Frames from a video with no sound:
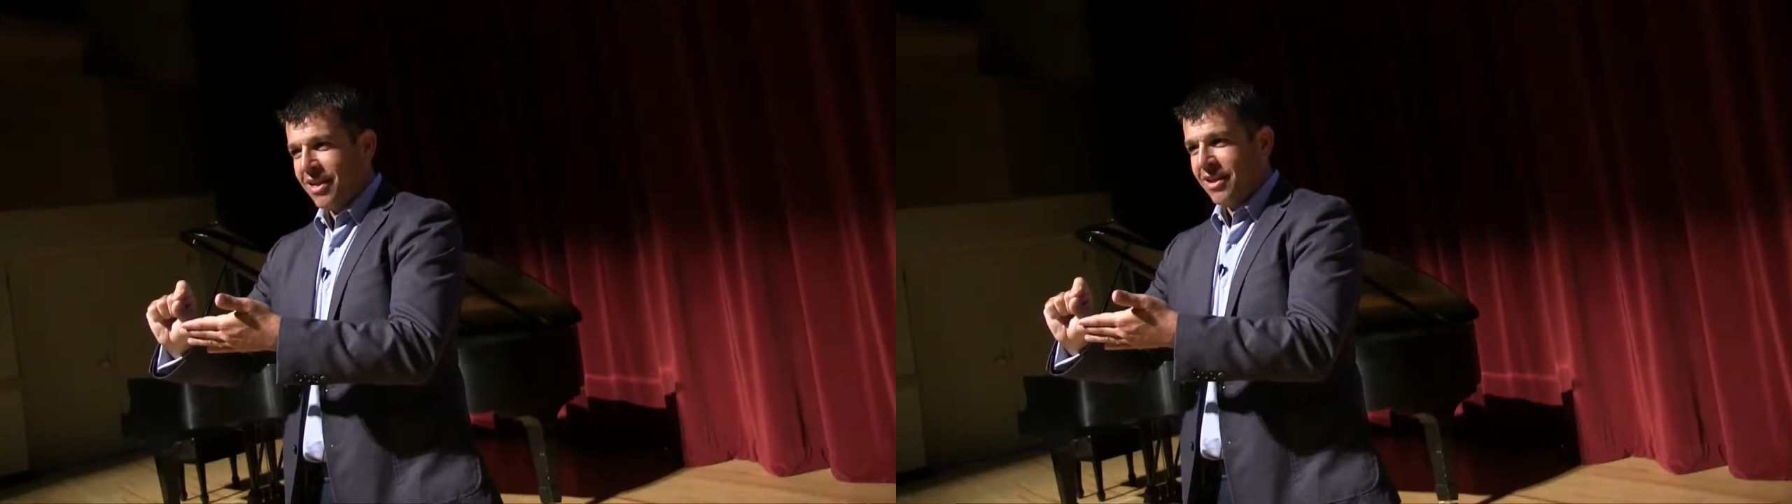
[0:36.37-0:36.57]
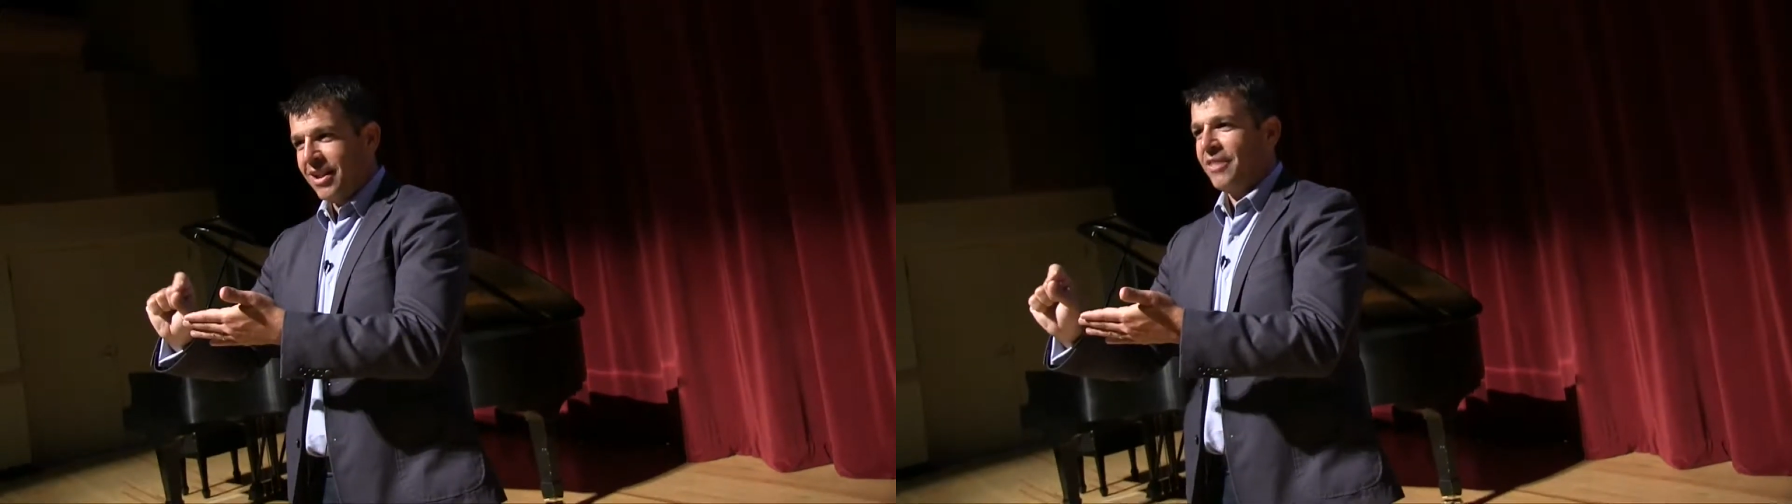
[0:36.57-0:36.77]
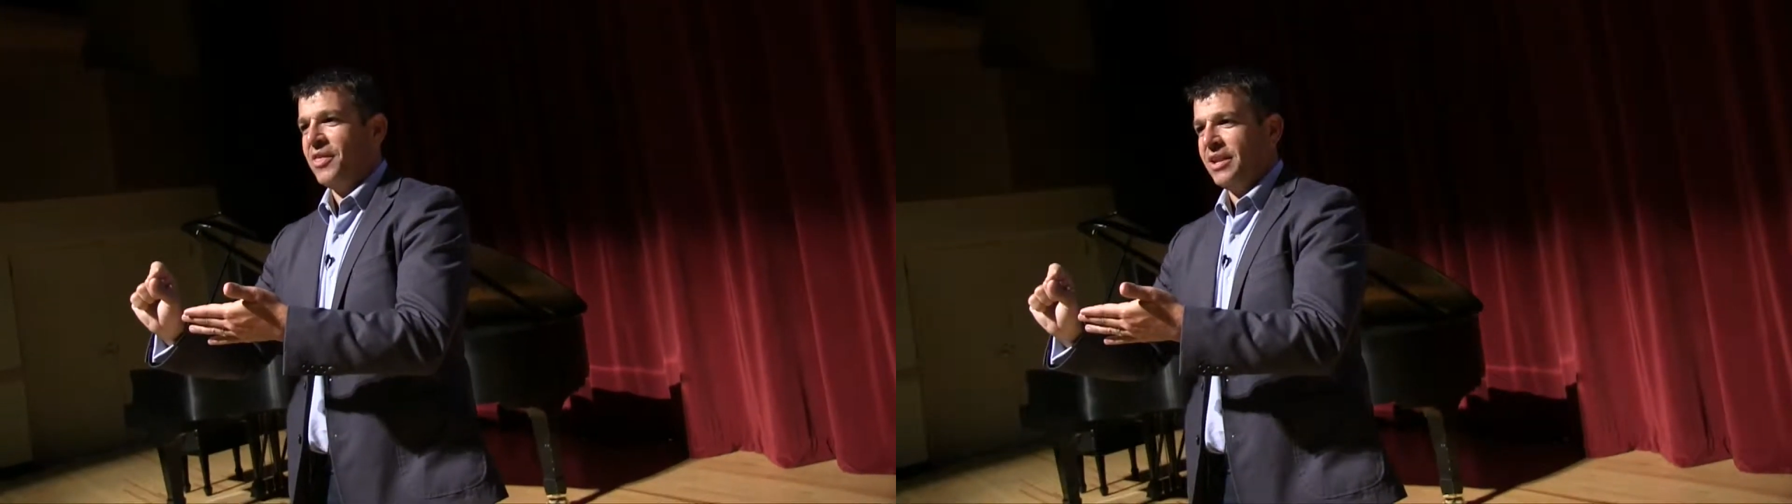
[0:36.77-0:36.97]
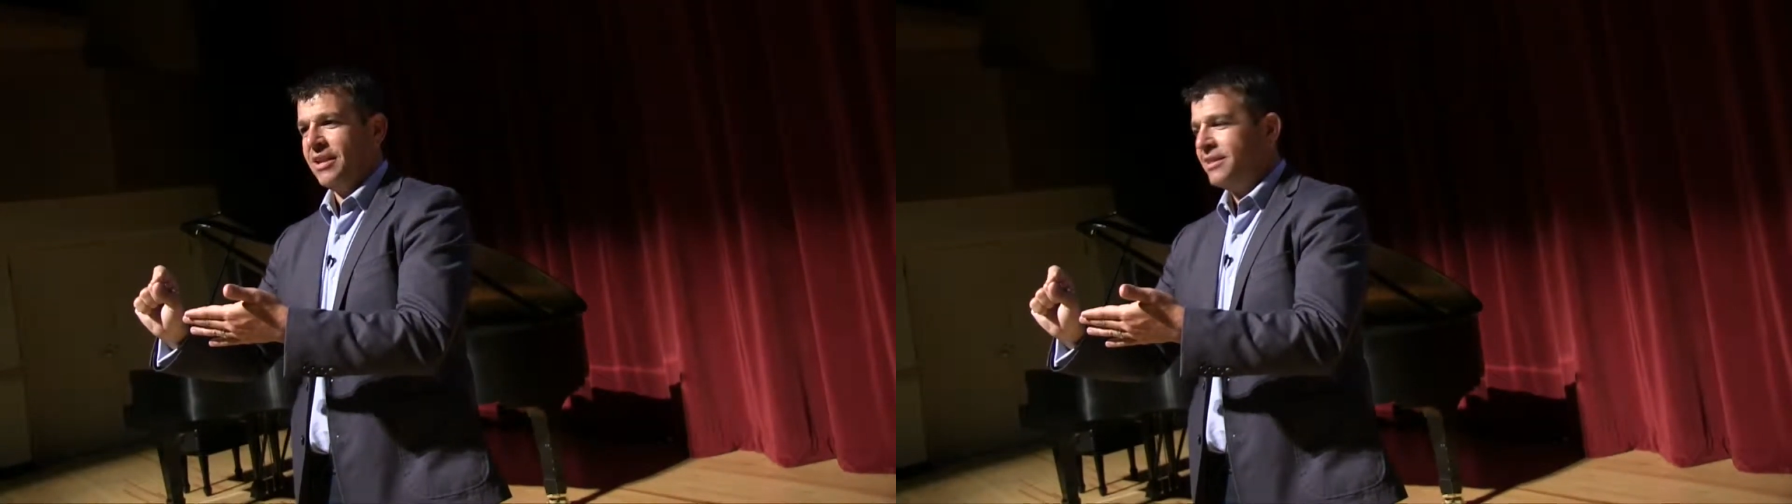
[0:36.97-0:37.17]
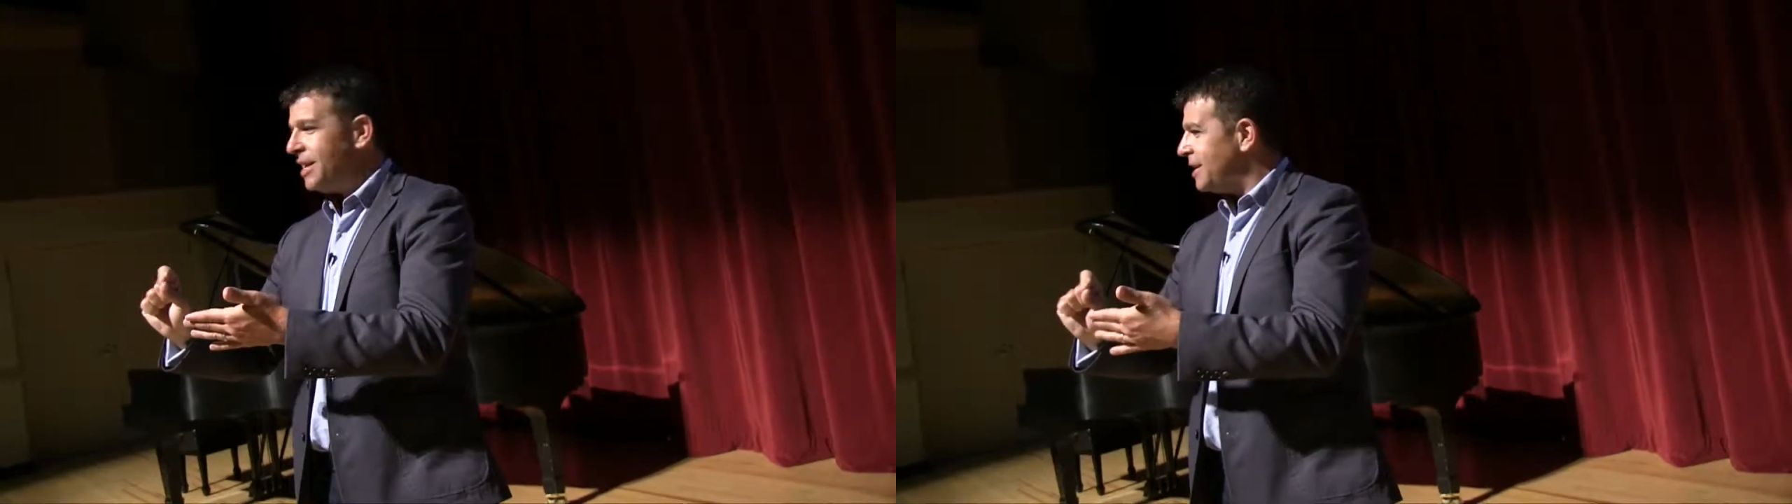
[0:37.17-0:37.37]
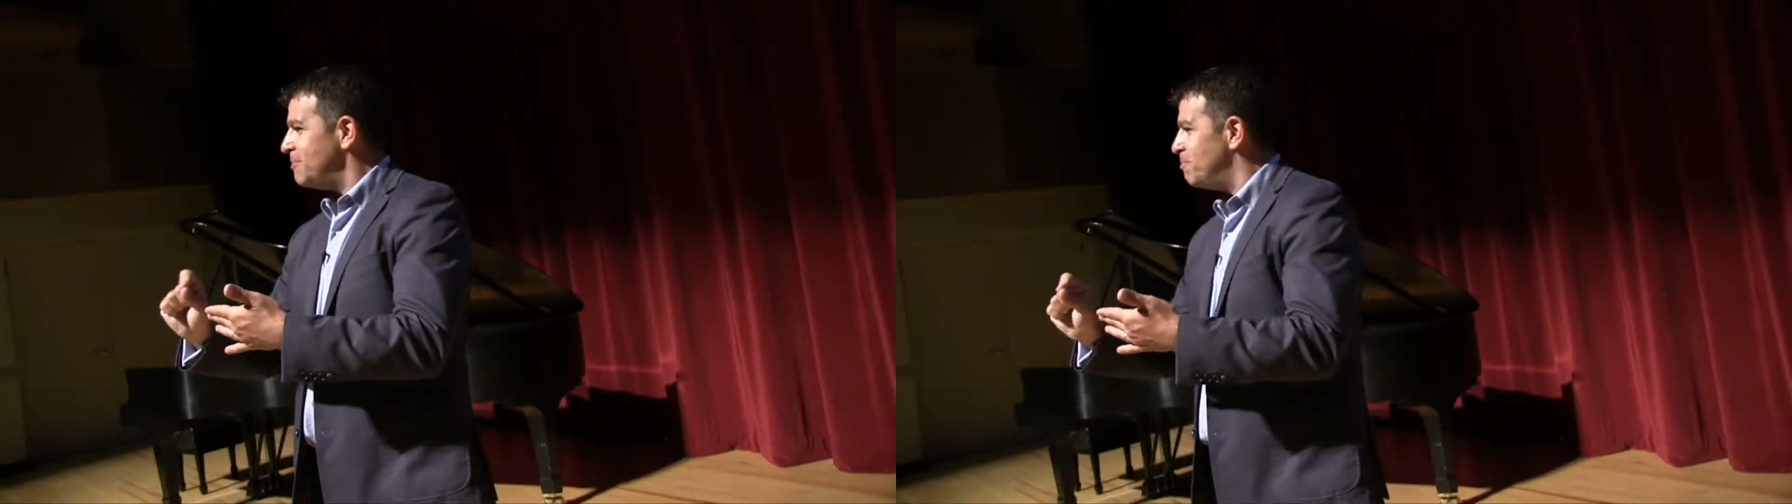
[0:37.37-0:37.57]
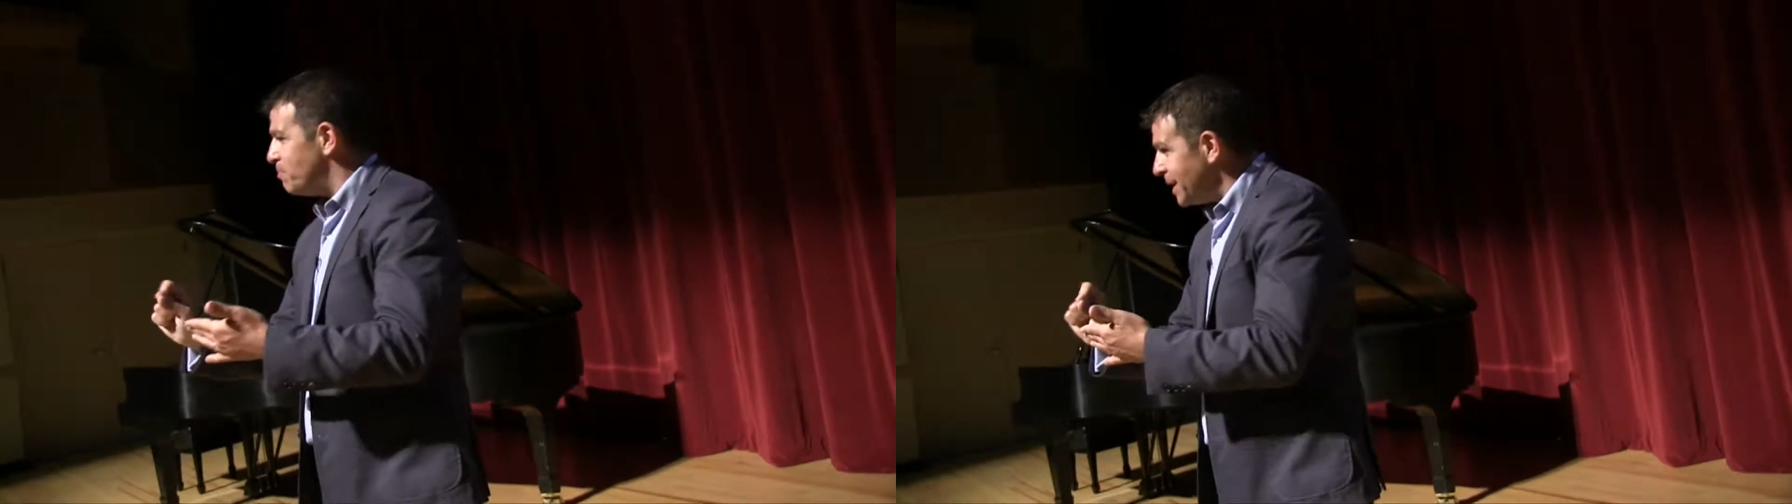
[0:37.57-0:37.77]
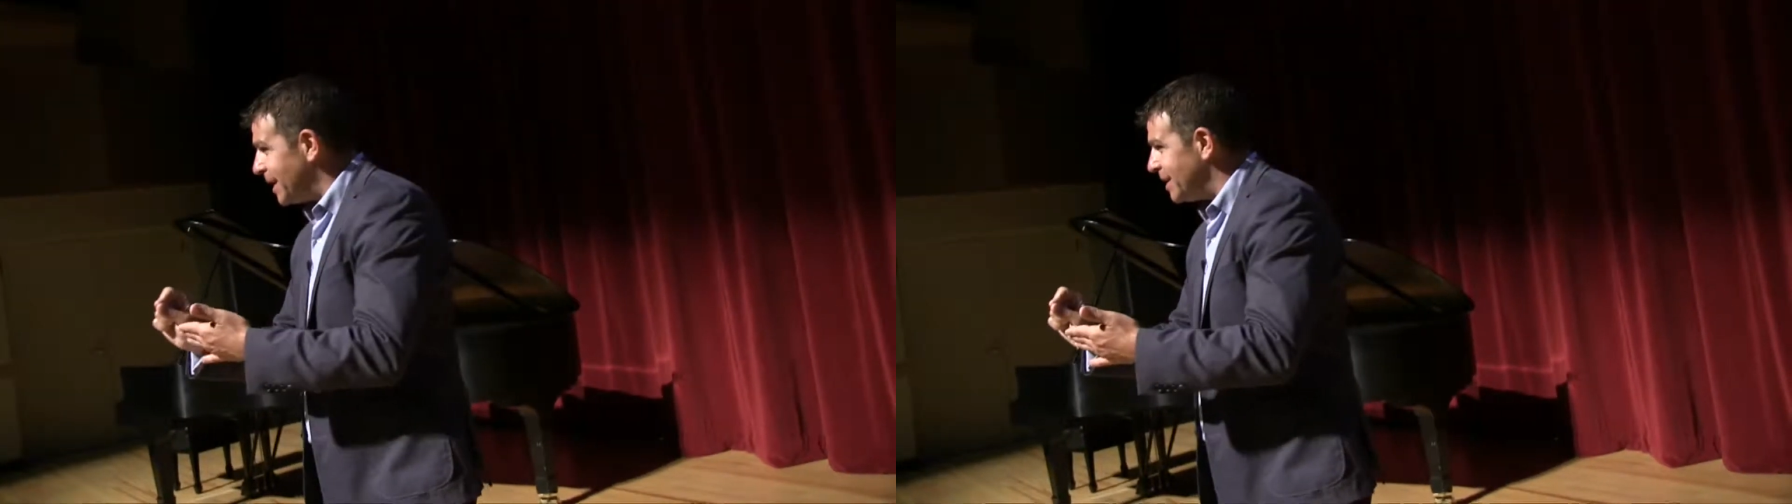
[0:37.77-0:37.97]
Nothing. They didn't
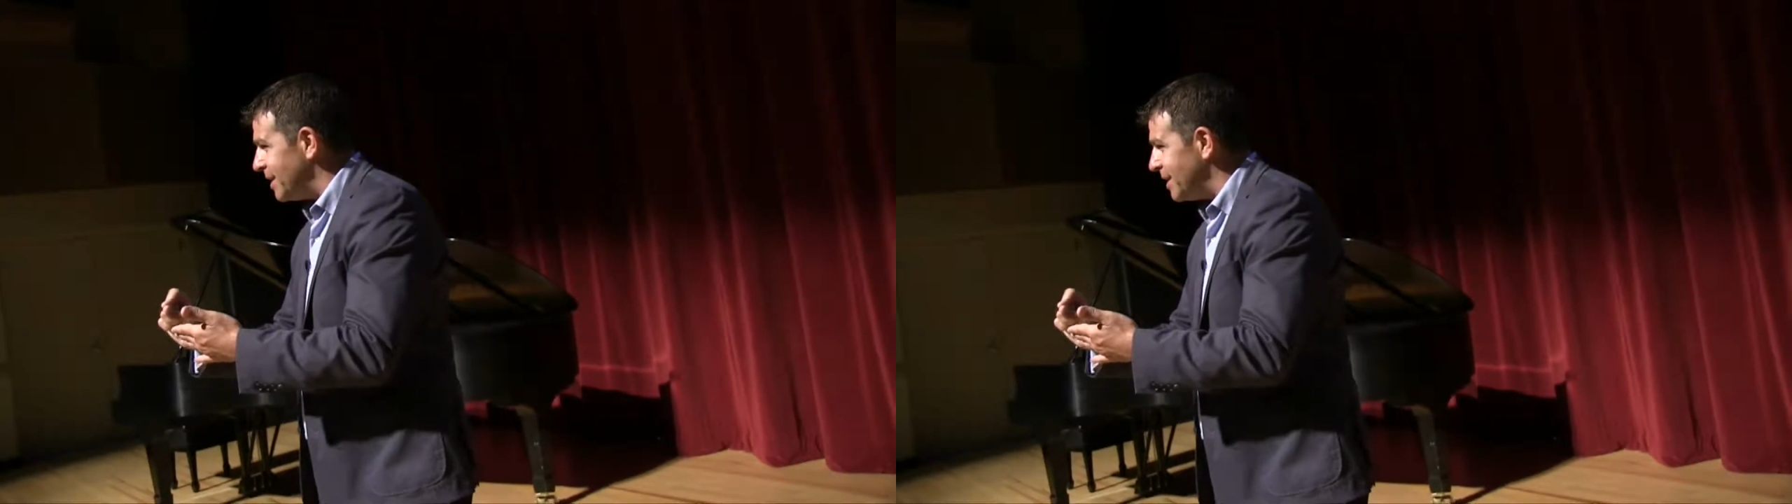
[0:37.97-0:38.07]
blink.